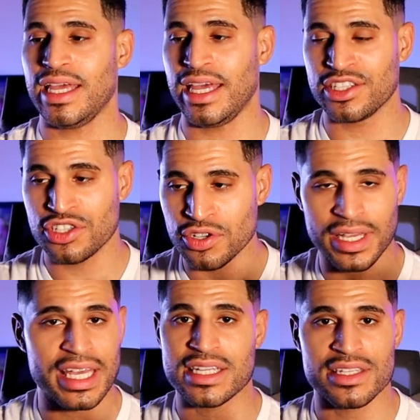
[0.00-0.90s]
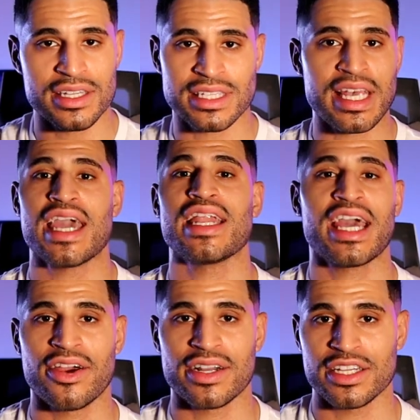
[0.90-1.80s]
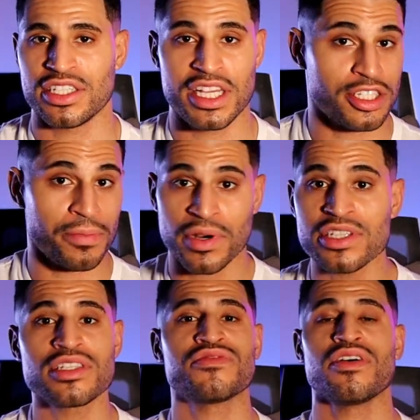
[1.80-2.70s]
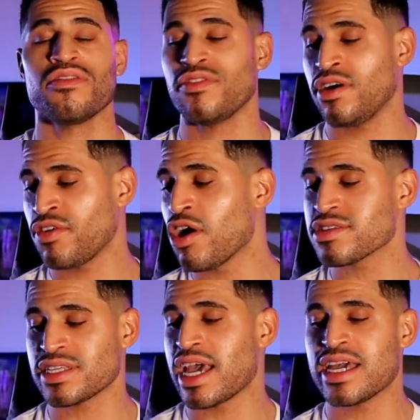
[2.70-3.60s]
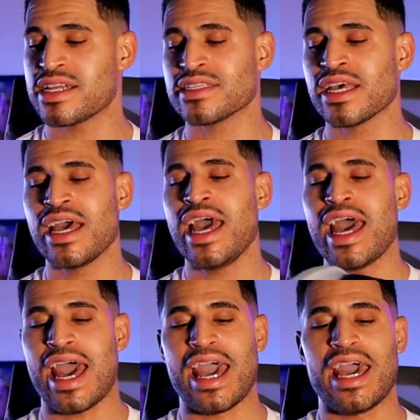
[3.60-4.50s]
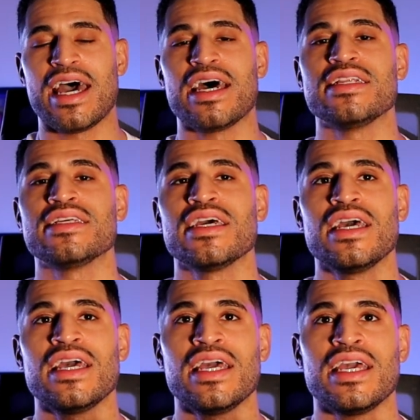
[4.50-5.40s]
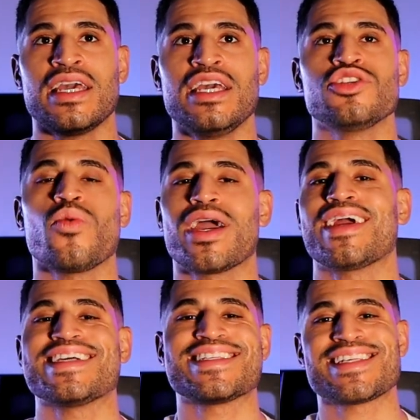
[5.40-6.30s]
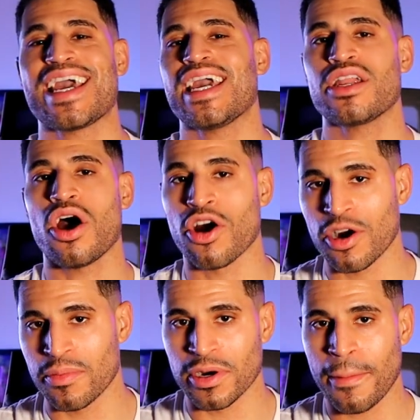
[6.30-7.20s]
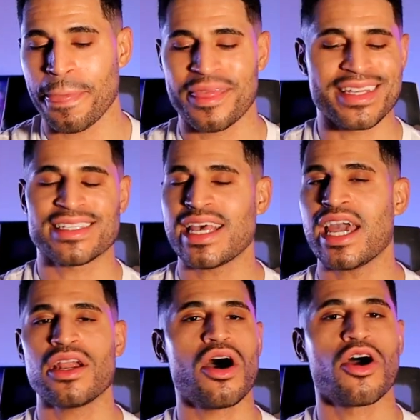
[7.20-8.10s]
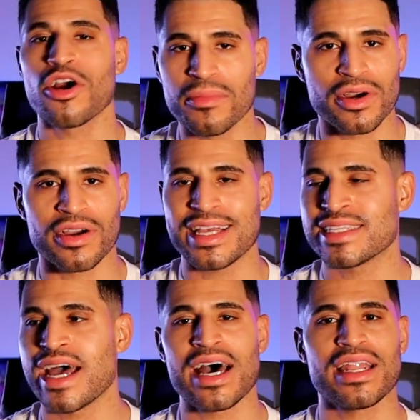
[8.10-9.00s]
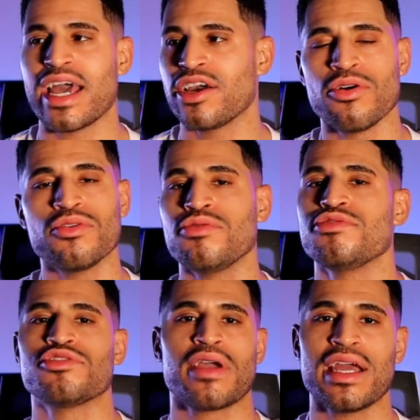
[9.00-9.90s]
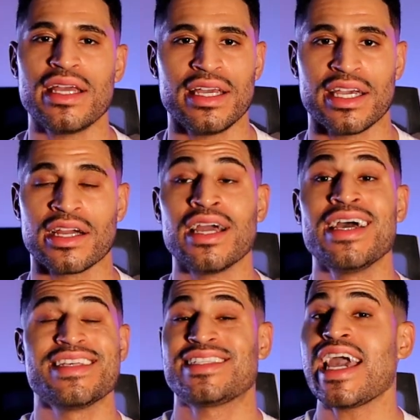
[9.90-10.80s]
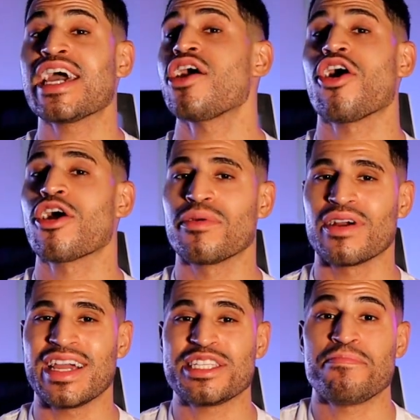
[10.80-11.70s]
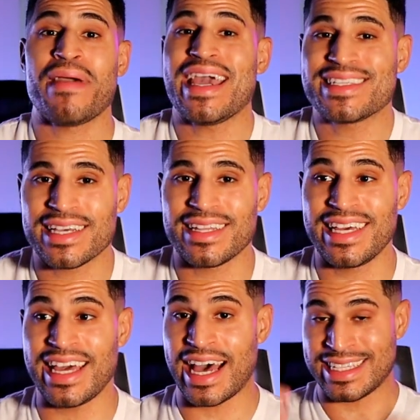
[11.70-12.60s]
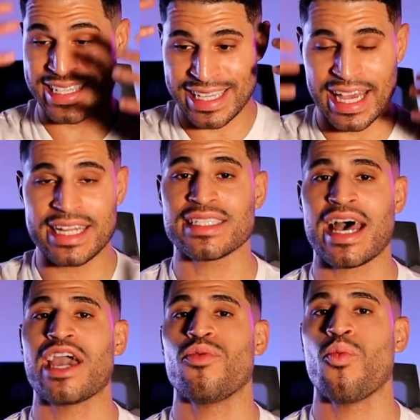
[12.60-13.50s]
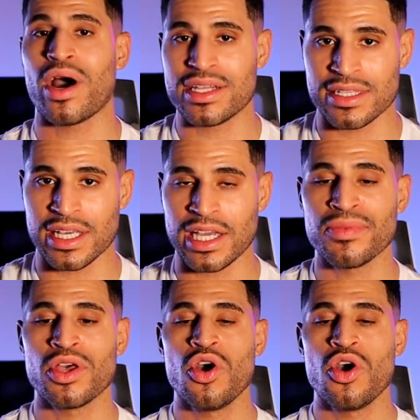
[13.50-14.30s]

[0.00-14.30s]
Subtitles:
into his Saiyan heritage. He's the prince of all Saiyans, and he's wearing Saiyan armor. The Saiyan armor is not like Goku's training gear. Saiyan armor is basically a skin-tight onesie